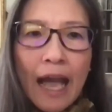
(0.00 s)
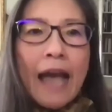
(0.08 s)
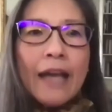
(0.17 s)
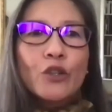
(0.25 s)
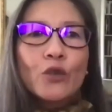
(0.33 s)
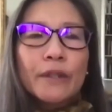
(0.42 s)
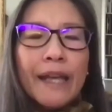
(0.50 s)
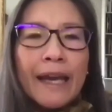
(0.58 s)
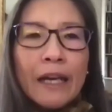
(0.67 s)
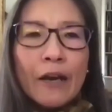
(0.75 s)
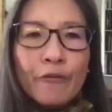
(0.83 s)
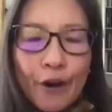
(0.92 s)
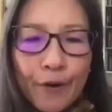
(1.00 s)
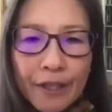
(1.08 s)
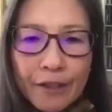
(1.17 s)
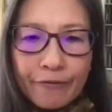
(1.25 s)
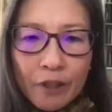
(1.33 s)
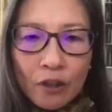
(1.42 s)
and you'll get a very
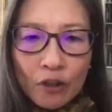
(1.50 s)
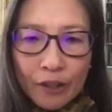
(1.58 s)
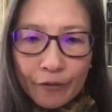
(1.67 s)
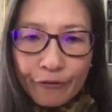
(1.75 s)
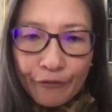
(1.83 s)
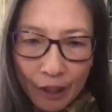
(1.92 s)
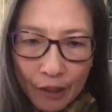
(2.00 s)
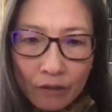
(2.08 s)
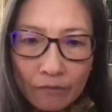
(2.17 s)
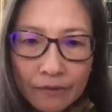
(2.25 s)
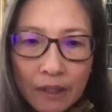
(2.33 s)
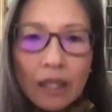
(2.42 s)
different look and feel.